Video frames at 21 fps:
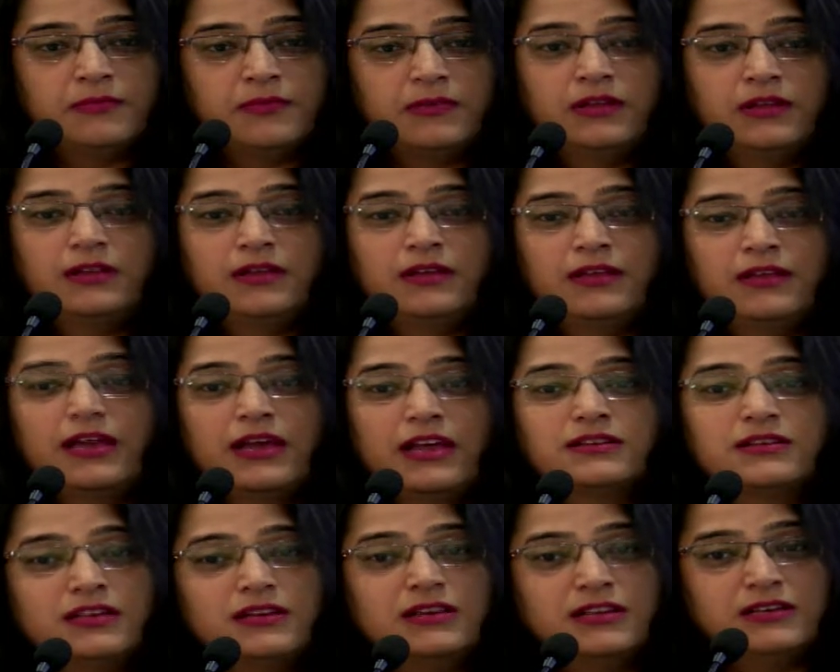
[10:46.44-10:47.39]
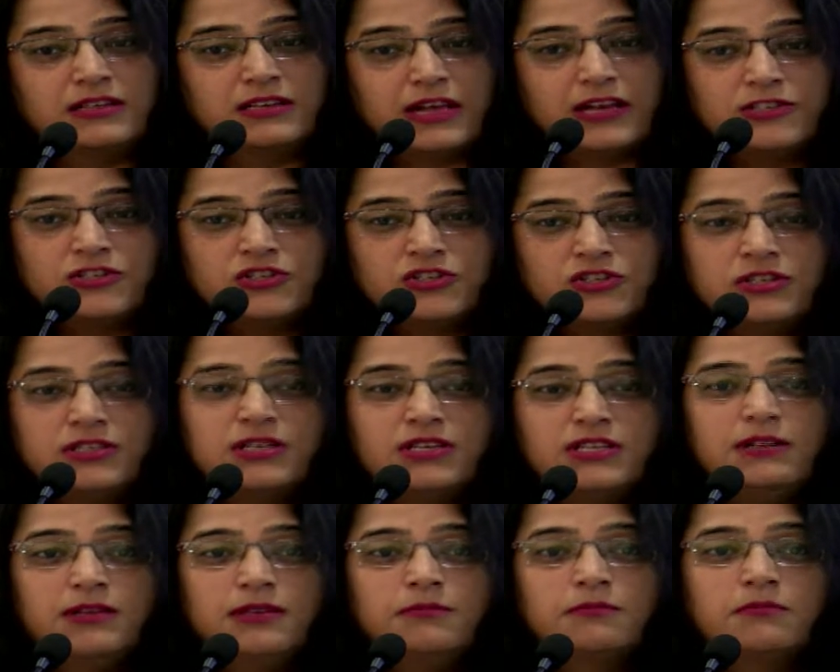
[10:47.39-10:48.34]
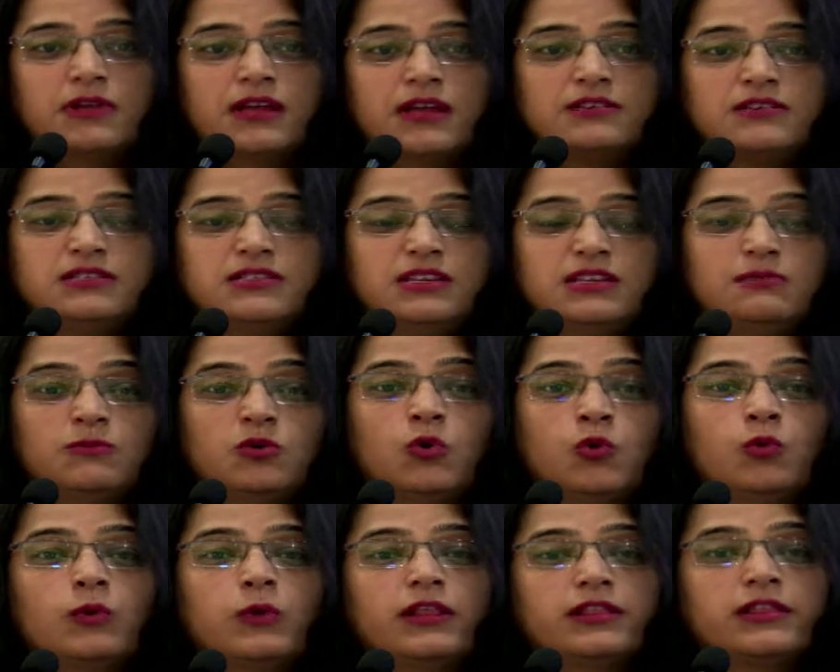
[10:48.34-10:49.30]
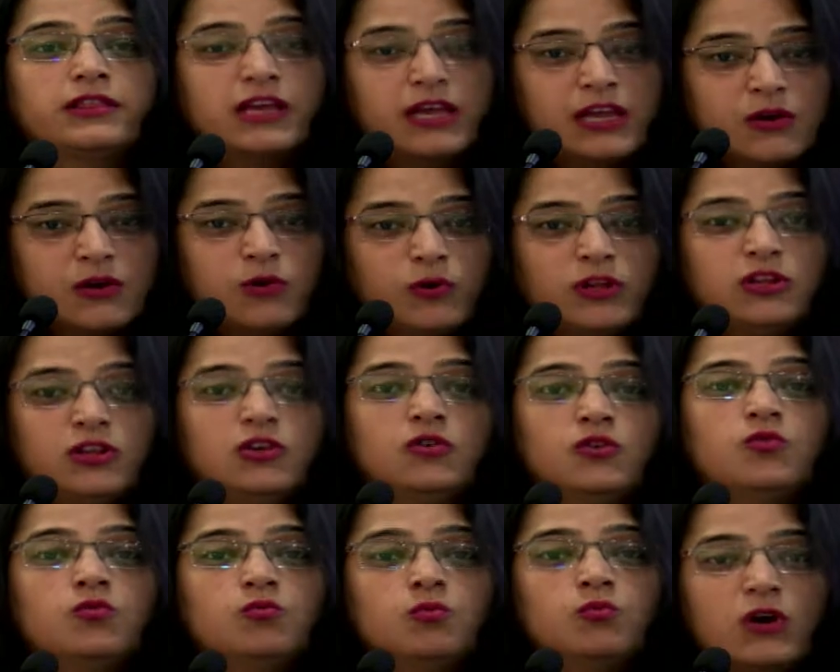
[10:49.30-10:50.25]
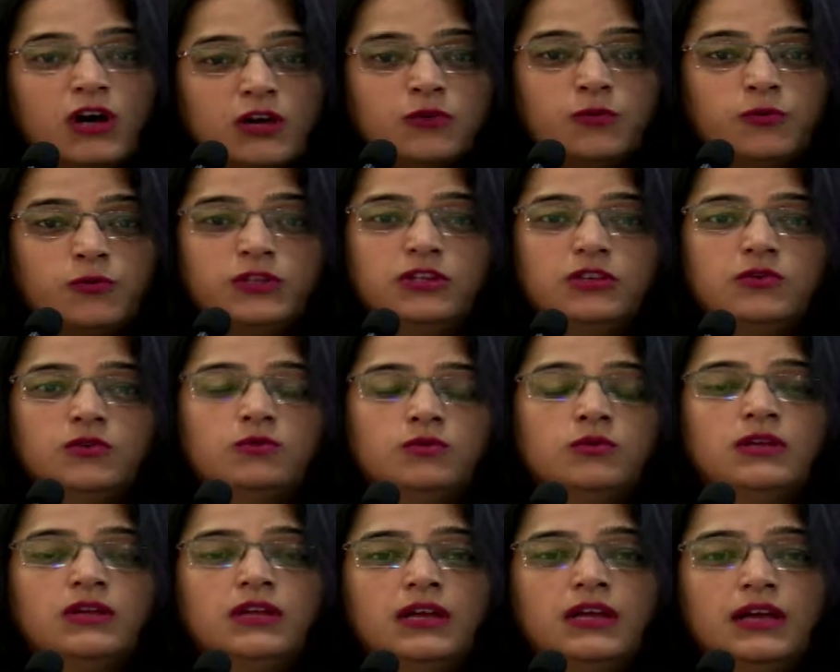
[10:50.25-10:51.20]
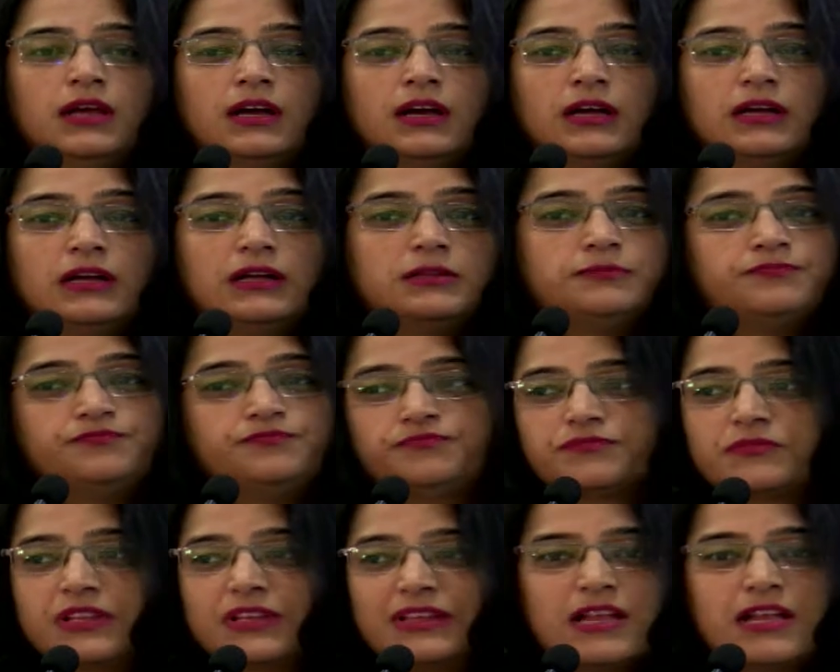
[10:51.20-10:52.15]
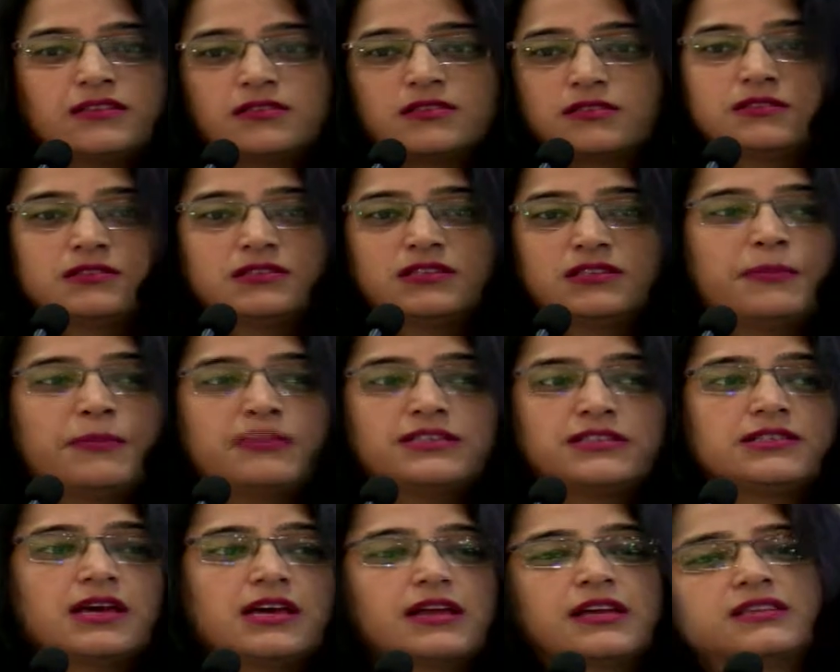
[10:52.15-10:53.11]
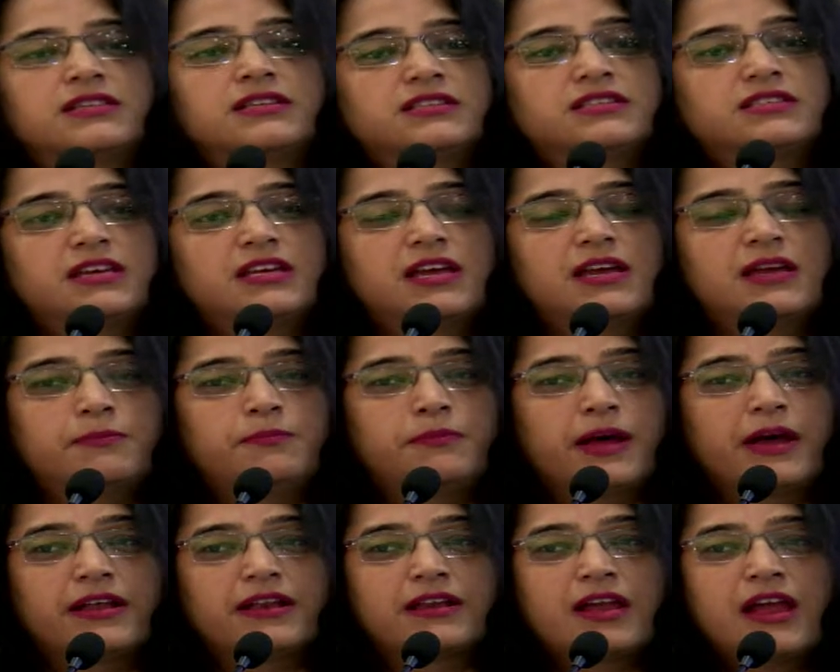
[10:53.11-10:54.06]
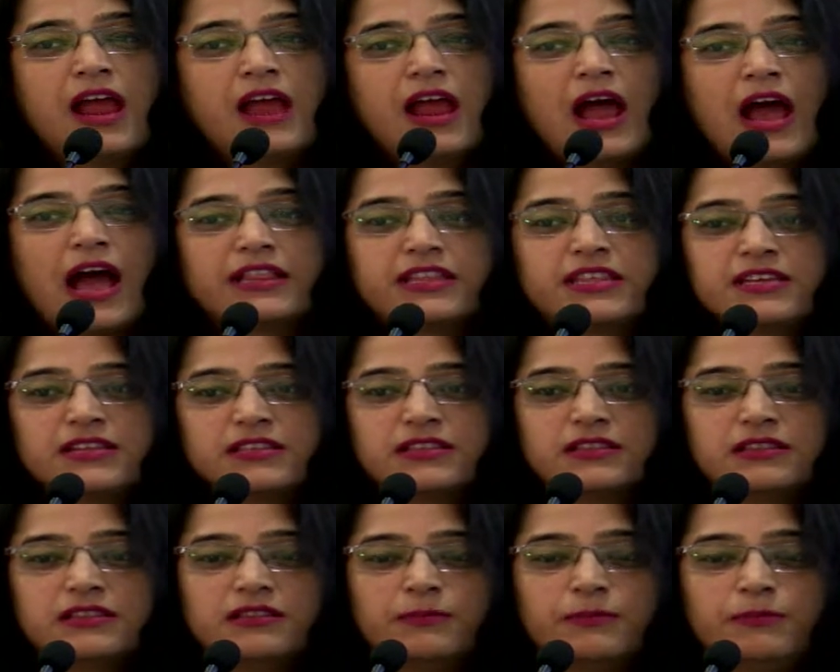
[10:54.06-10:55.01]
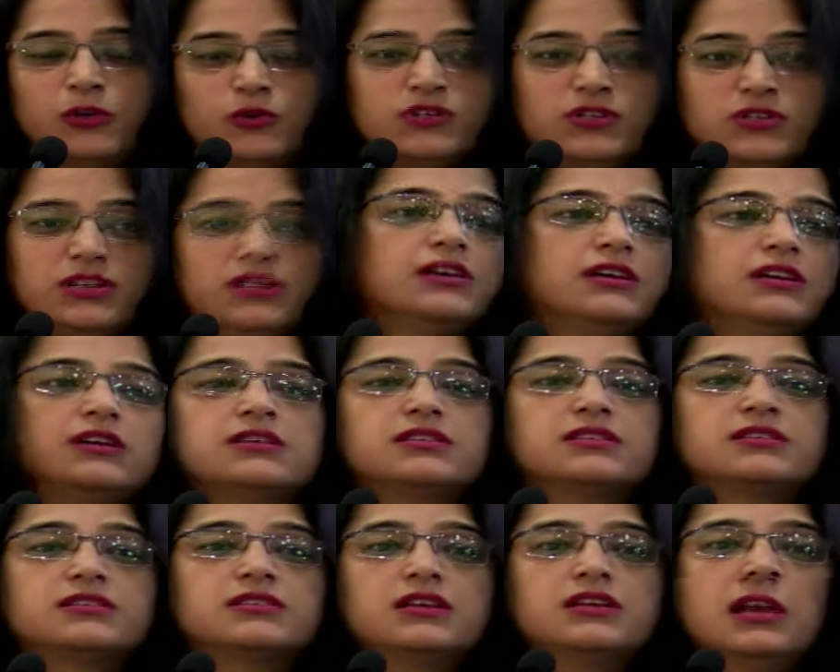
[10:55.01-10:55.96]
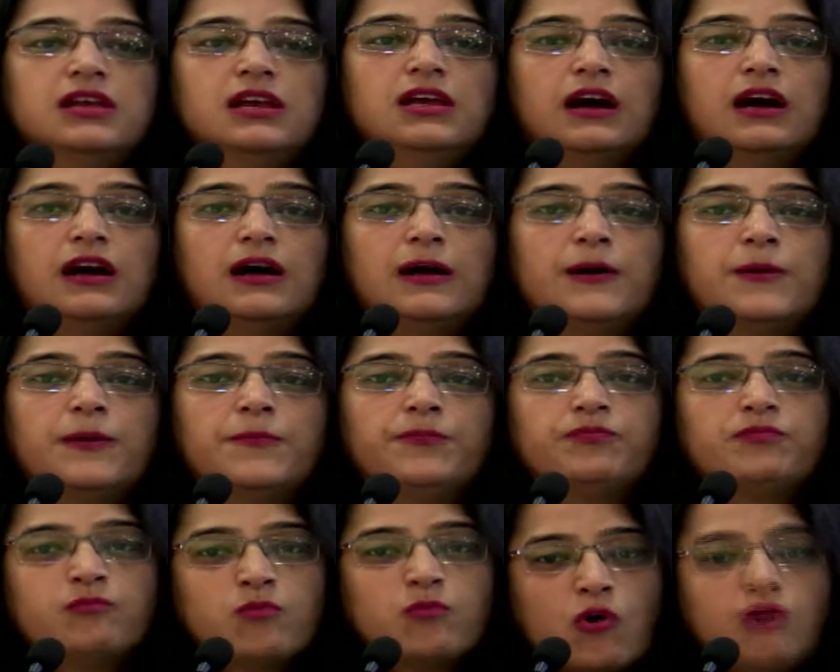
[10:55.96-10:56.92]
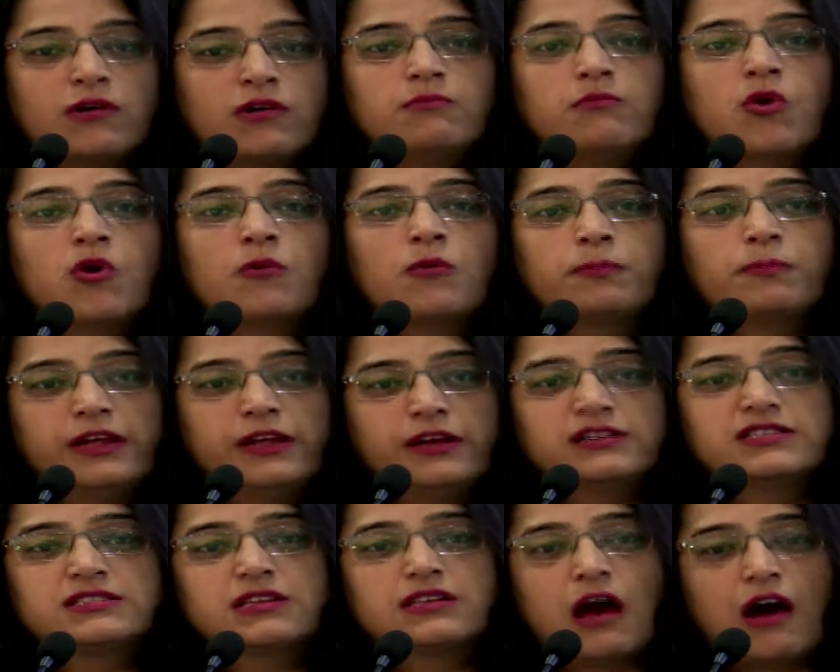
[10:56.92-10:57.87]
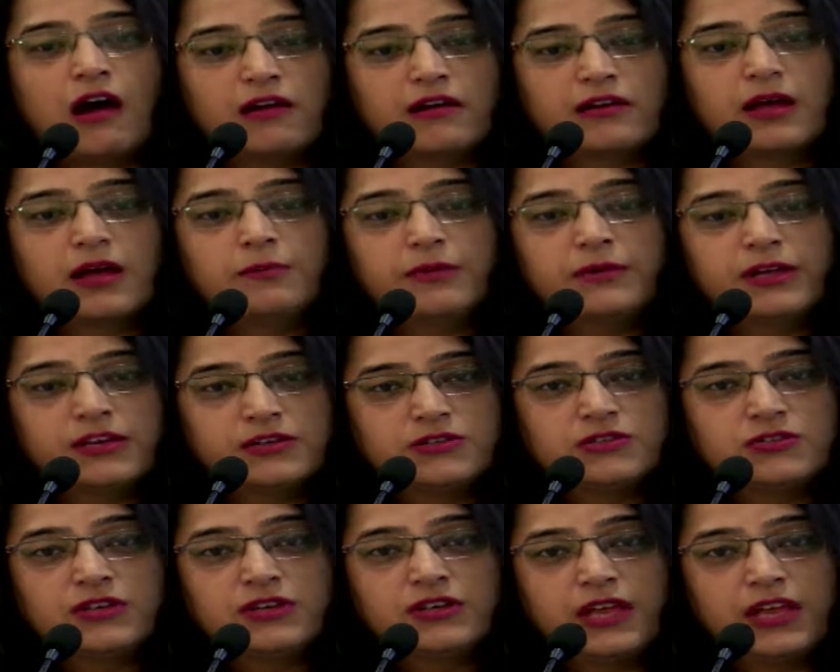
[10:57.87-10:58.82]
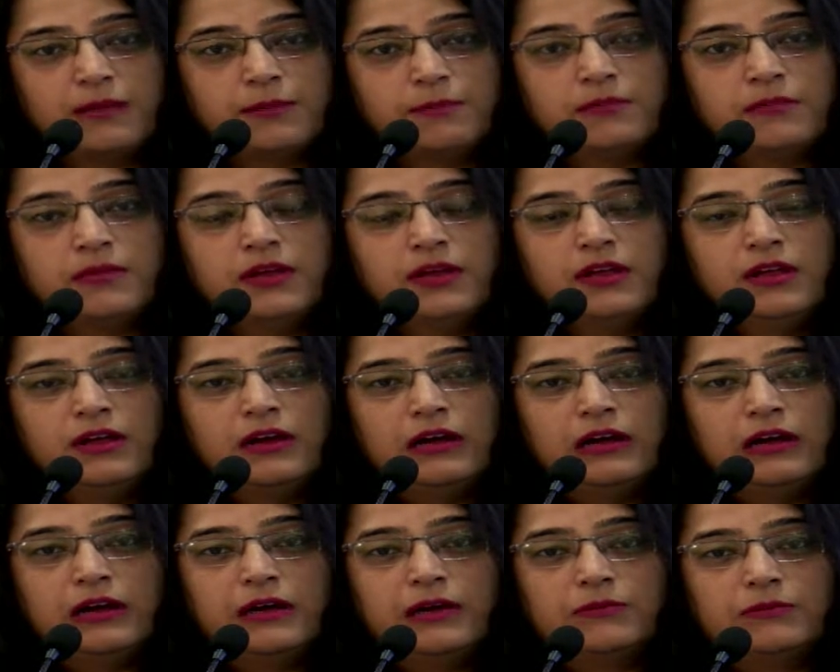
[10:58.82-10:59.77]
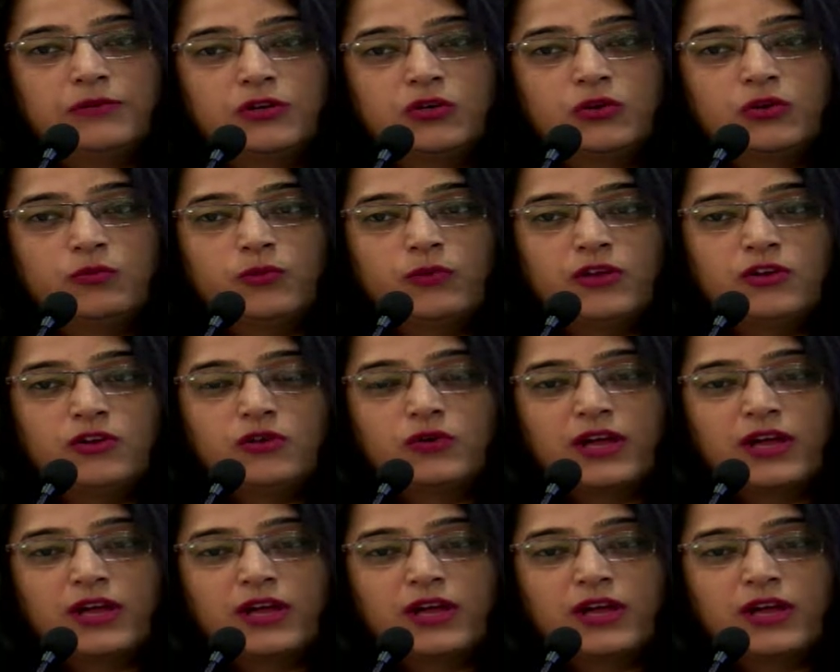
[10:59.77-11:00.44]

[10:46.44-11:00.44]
get an intelligent team, get a team who will think with you, work with you. Um, that's the best I can say. But I think the beauty is um, more and more players are coming into the game. Um, you know, when you look at the